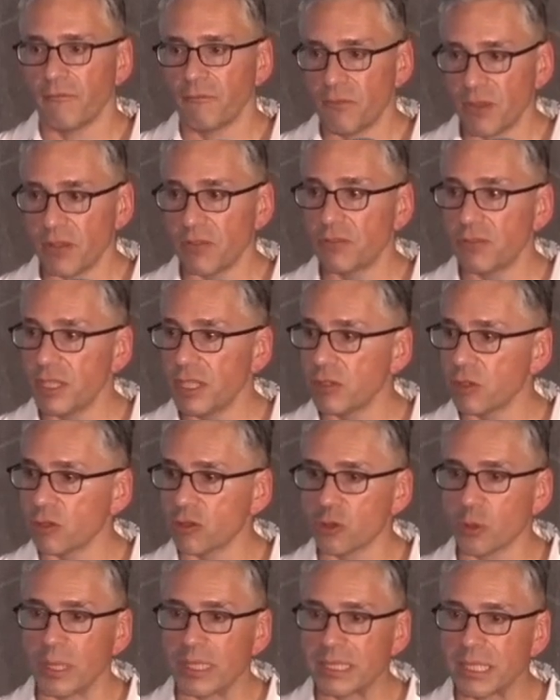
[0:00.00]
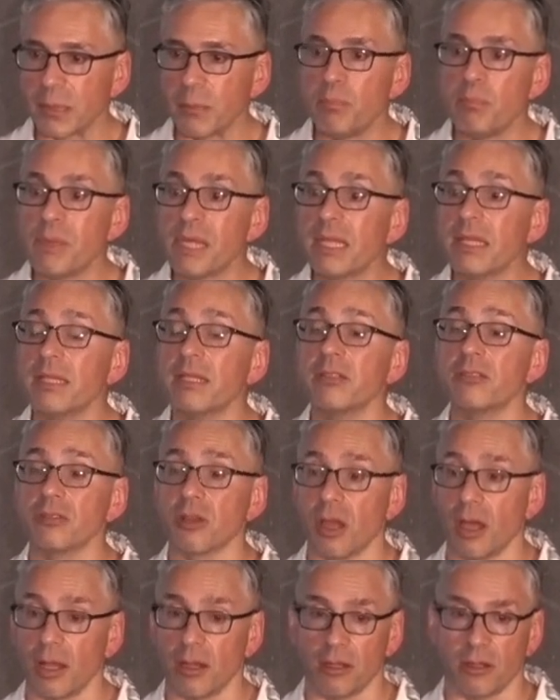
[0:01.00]
15 or 20 million
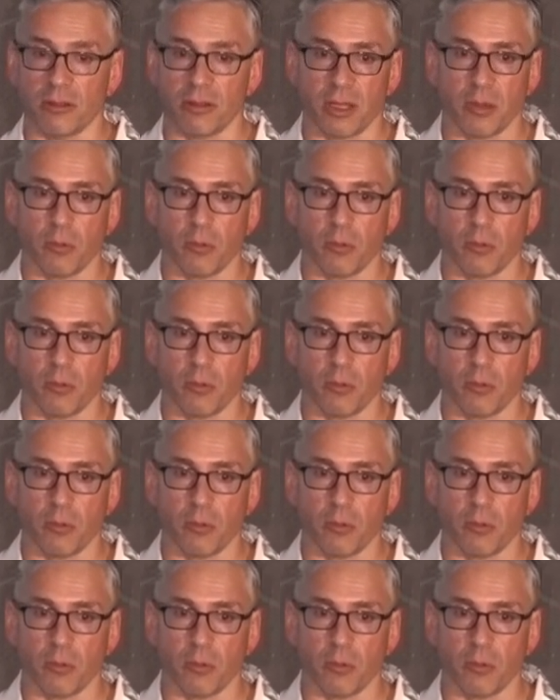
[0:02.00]
dollars in